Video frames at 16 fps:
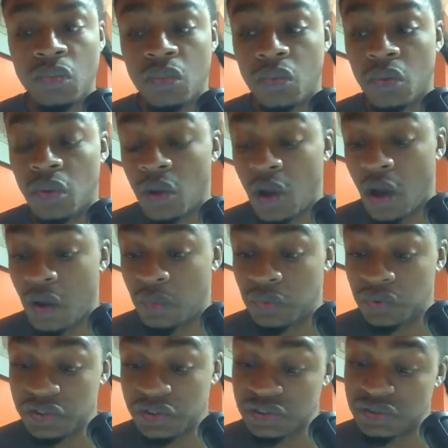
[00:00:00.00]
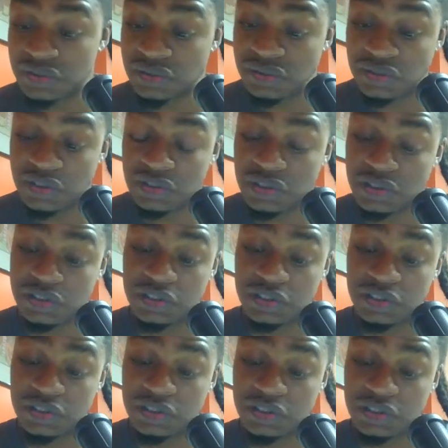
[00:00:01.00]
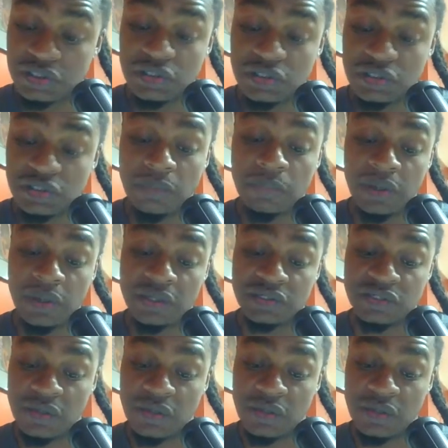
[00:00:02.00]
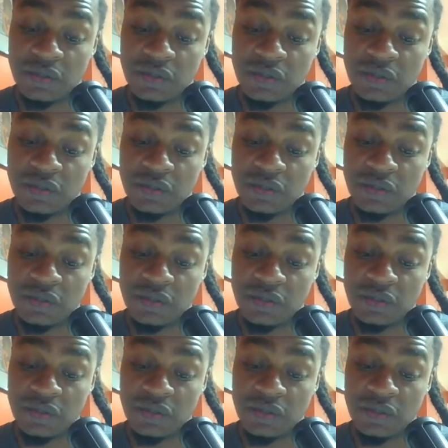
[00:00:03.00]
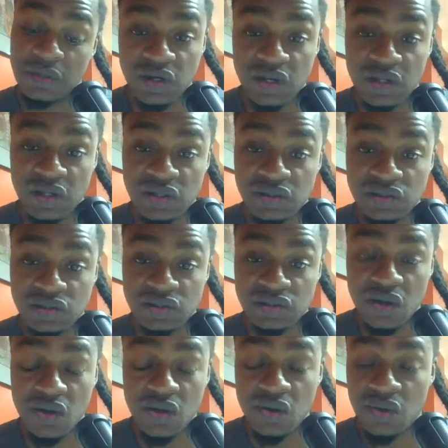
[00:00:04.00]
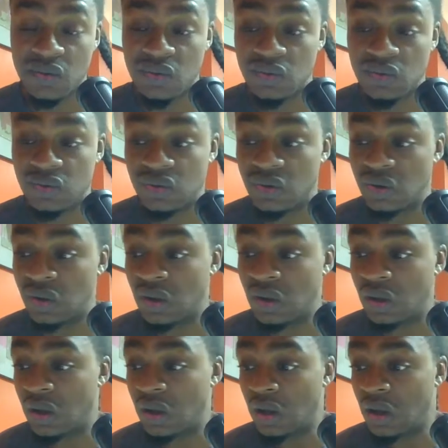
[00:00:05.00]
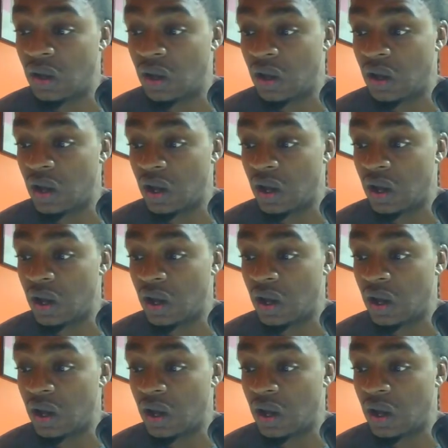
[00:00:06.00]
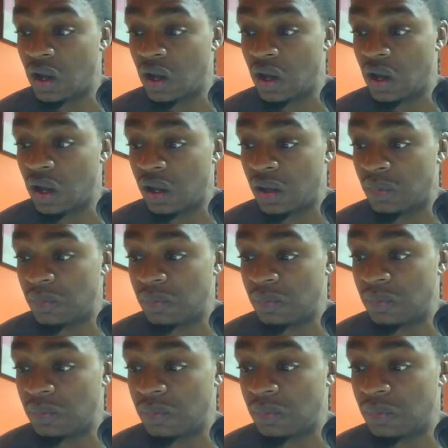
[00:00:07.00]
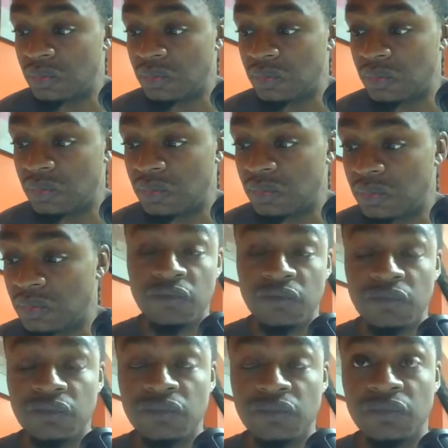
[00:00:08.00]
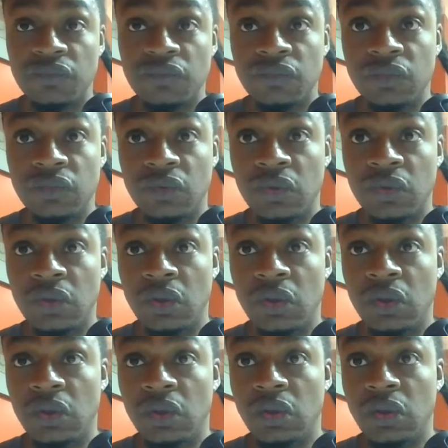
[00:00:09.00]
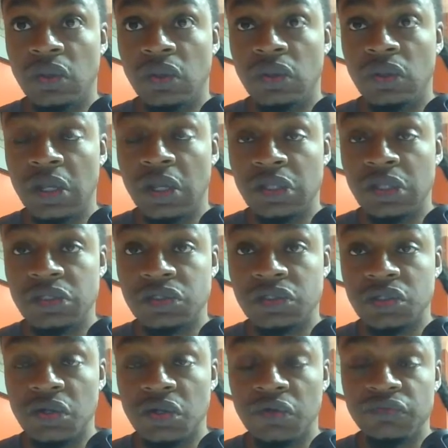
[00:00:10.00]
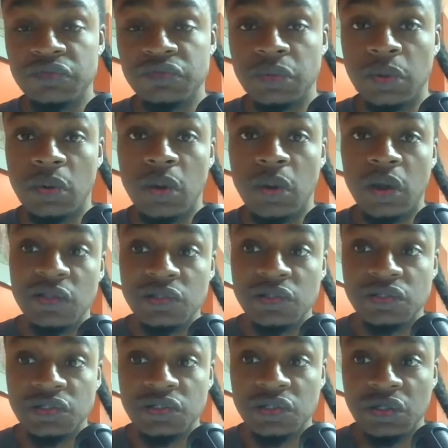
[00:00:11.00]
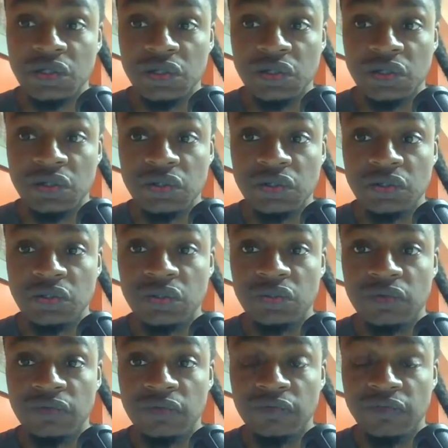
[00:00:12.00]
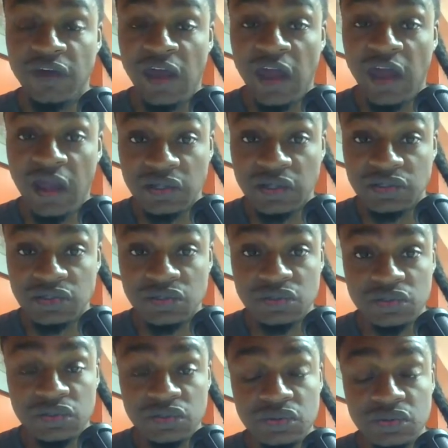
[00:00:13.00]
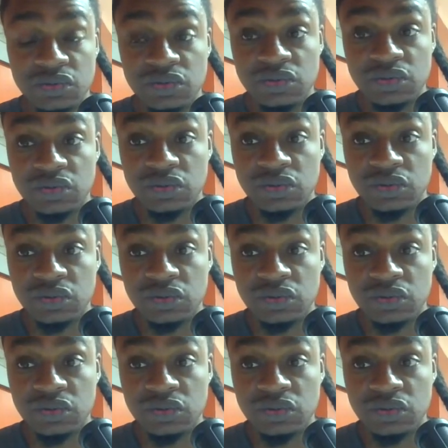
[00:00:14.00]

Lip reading: Oh, well, this is a big subject and it's a big question, right? So, um, are you asking me if they deserve some credit for acknowledging facts?